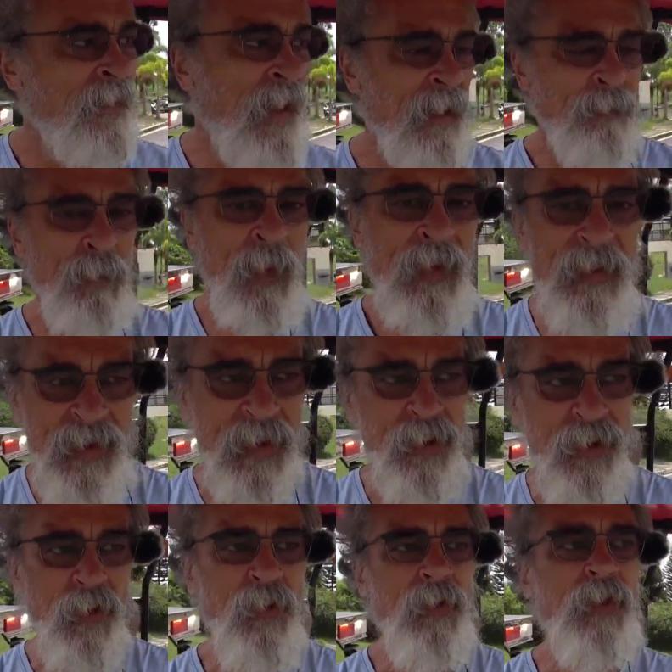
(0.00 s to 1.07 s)
That piece of
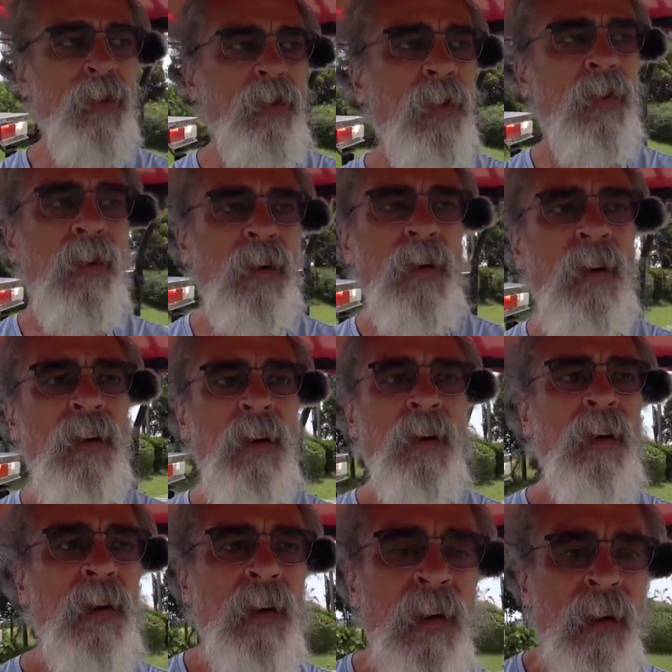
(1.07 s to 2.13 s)
doo-doo.
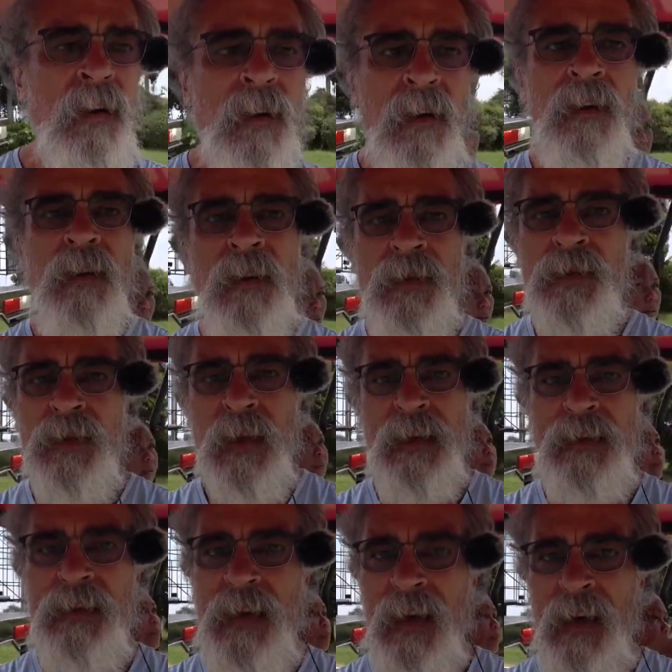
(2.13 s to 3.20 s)

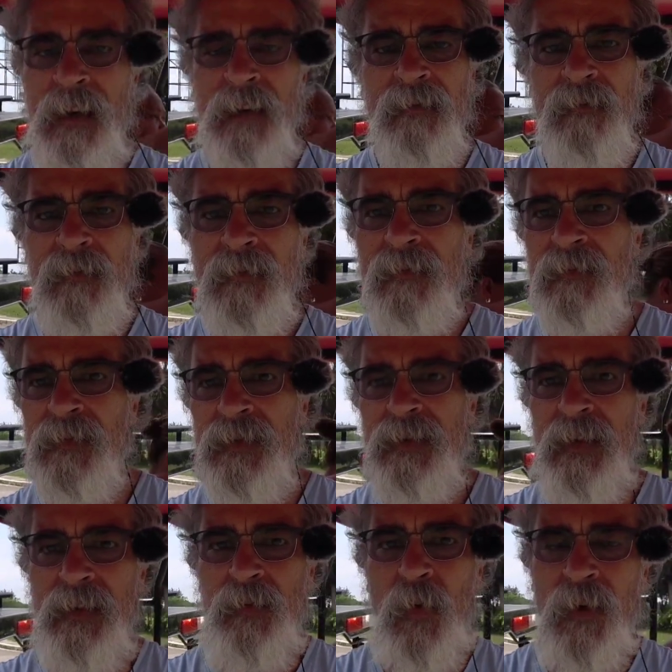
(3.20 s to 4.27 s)
She's
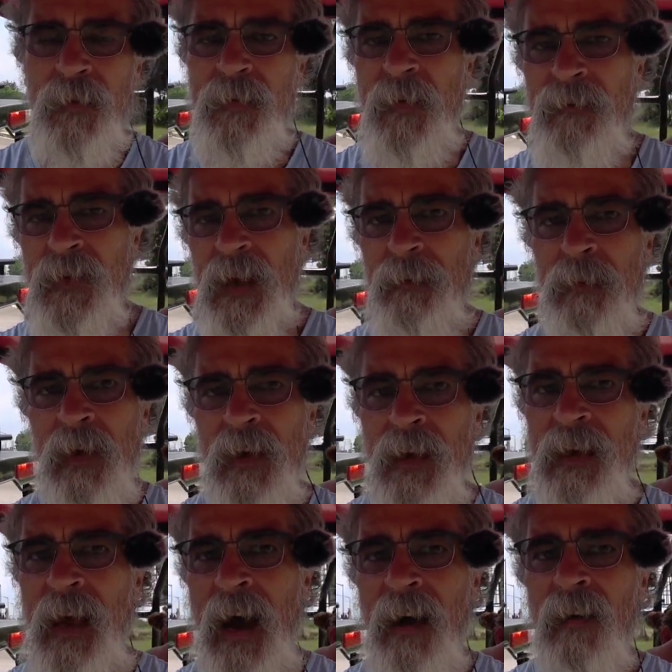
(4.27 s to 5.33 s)
worth $15
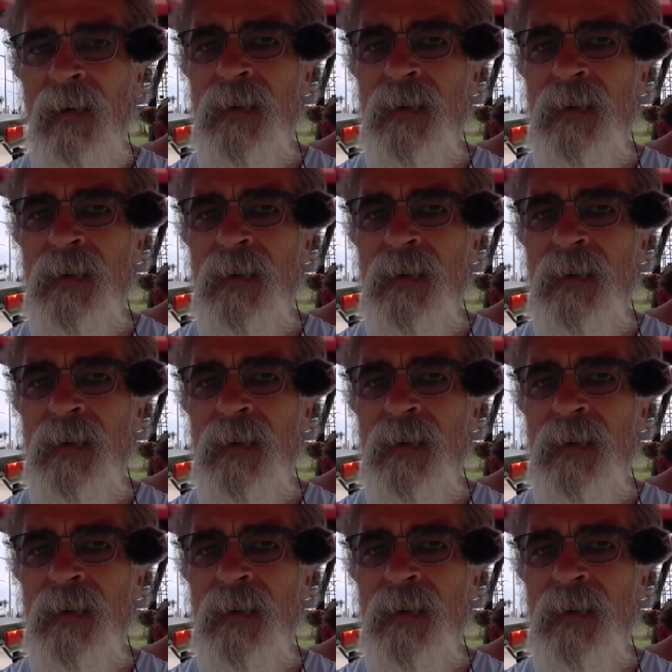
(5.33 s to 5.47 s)
million now,